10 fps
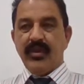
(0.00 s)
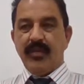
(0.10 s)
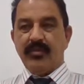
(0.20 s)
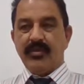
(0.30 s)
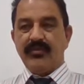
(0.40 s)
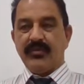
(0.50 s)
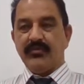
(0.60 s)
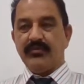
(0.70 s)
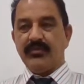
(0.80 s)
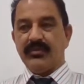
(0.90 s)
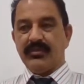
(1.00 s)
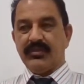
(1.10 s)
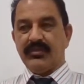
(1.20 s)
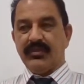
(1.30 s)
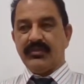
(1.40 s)
Apart from
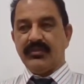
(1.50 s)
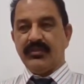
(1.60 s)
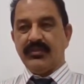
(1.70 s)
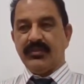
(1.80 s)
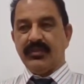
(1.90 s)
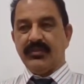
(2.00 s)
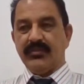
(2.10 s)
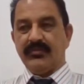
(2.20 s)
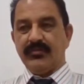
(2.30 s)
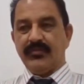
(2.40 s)
resisting in the